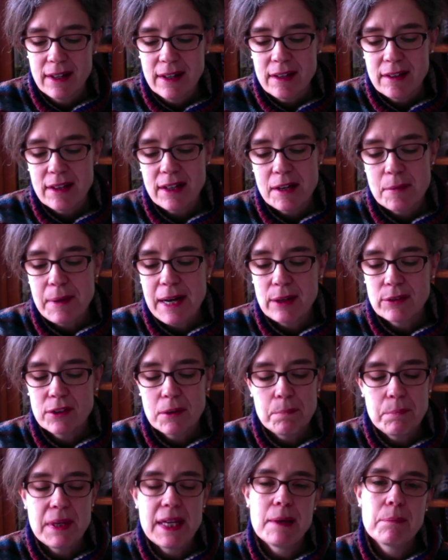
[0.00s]
than about the
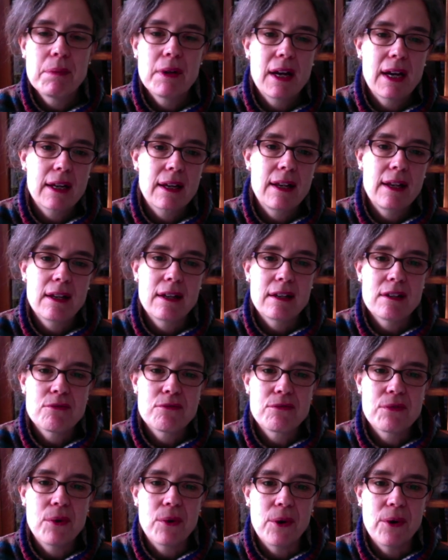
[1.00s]
people I clean it
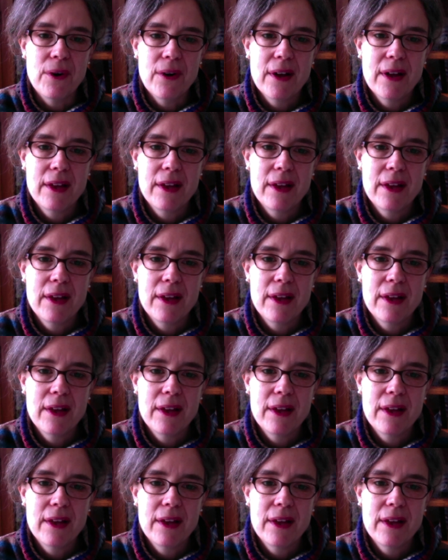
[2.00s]
for.